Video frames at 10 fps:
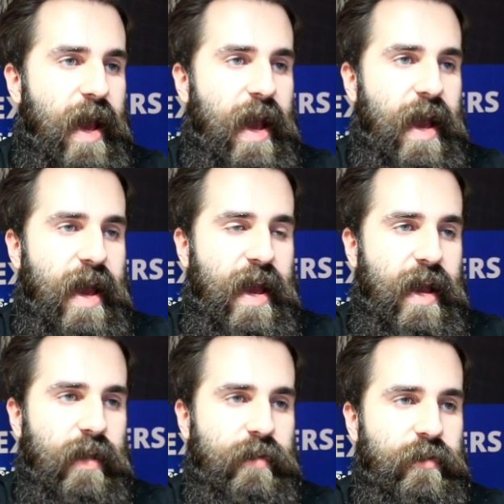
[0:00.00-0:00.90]

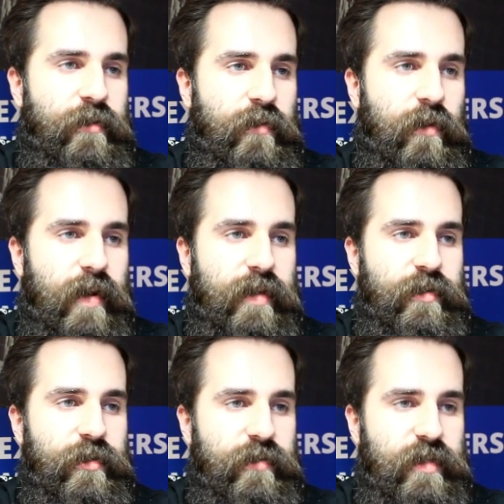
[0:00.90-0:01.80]
and Euro
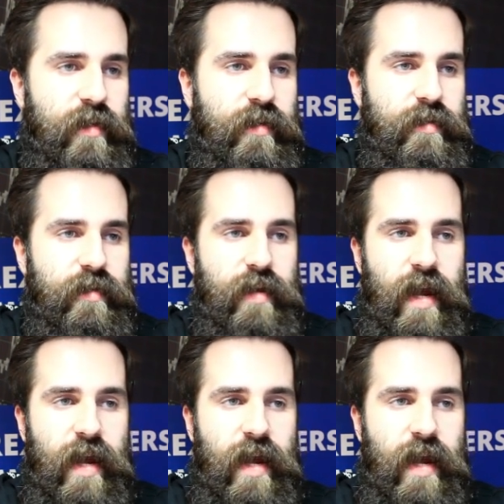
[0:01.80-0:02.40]
and New Zealand.